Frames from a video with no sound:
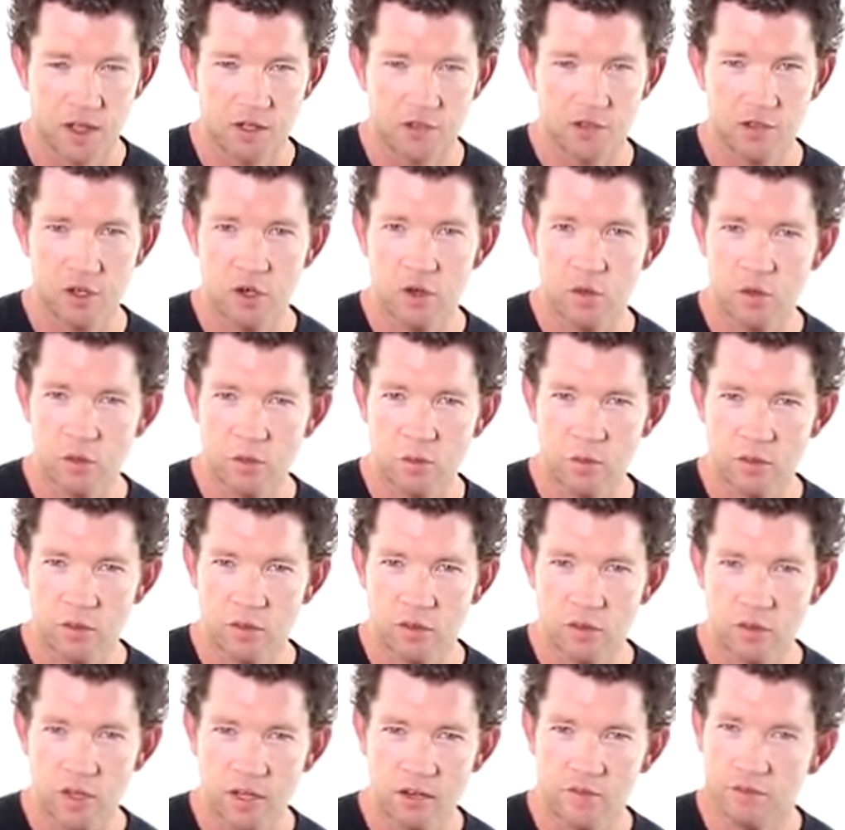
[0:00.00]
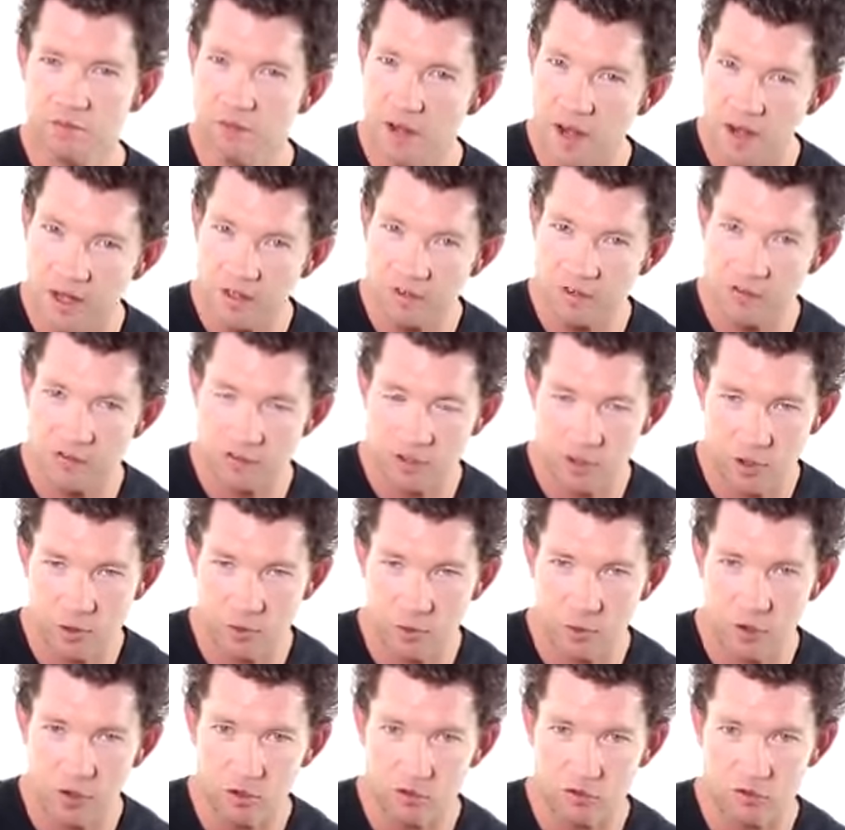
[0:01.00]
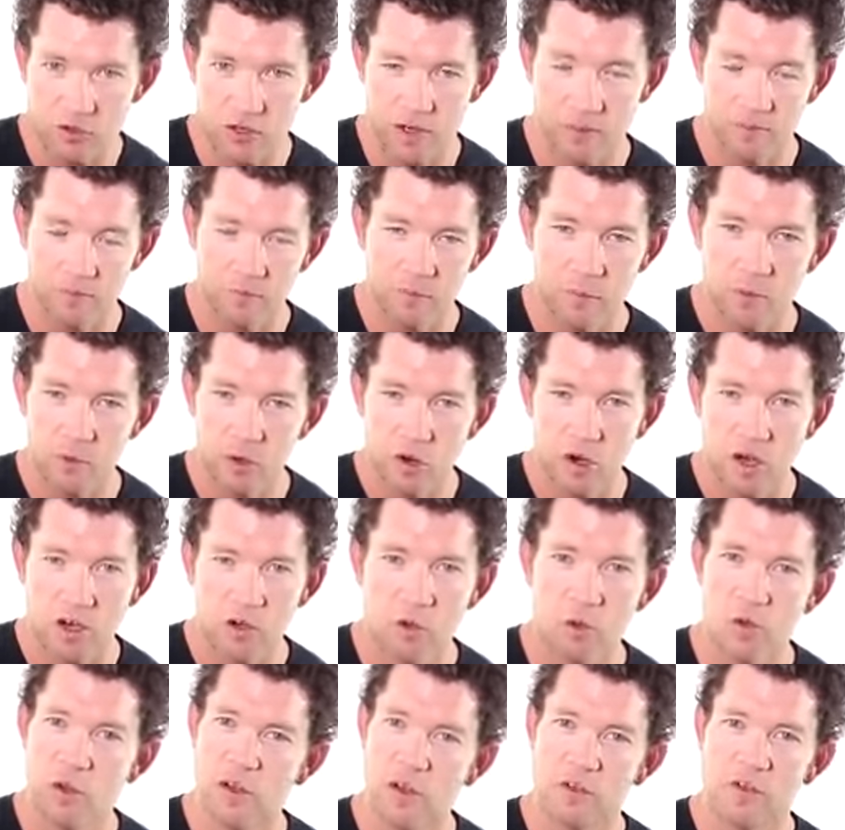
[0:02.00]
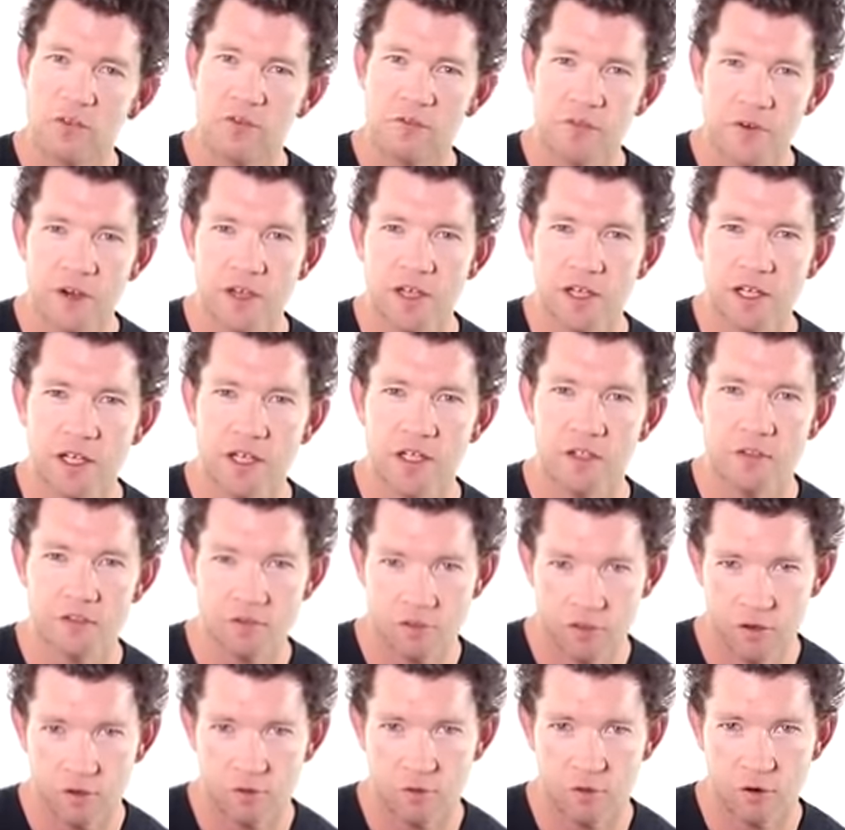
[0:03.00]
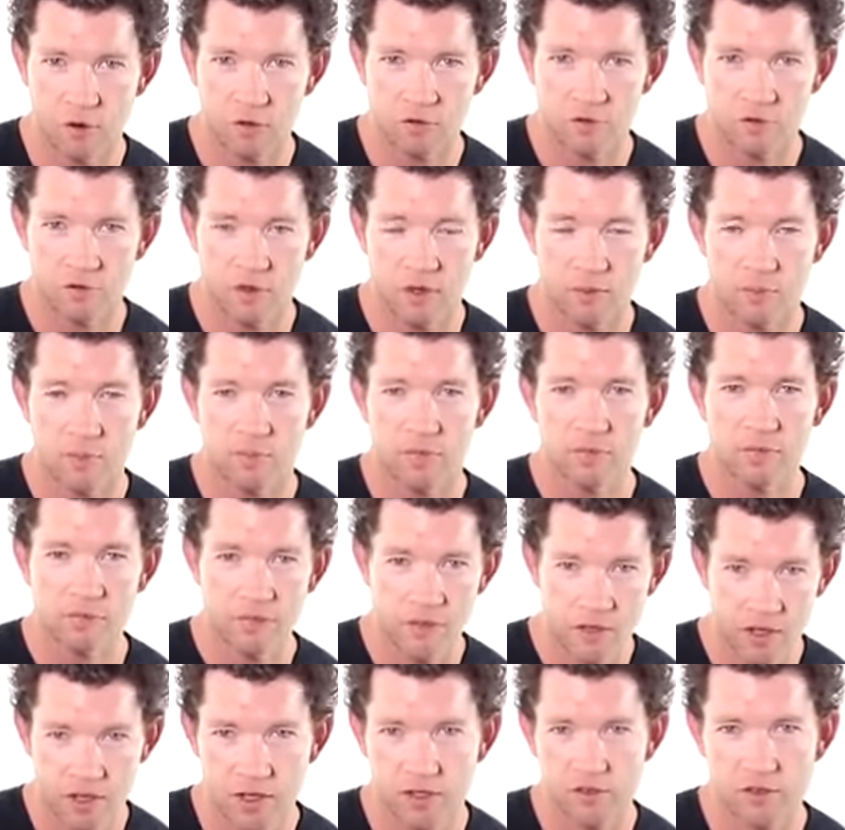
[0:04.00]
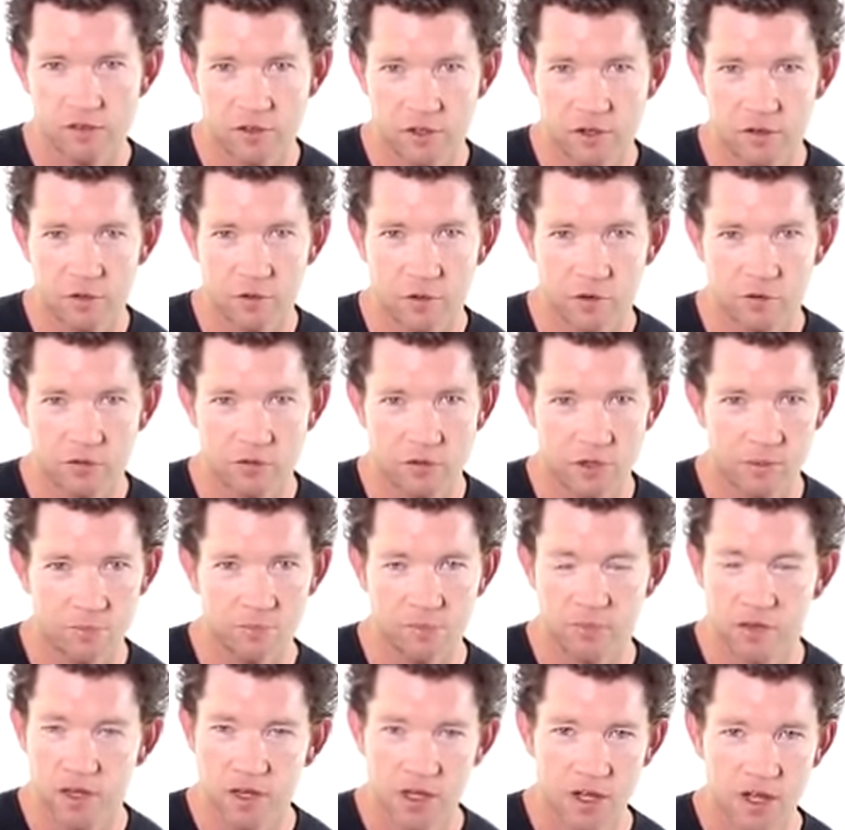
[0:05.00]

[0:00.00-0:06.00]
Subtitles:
So the advanced slow rock strum. I call it the funky slow rock strum. Funky slow rock strum.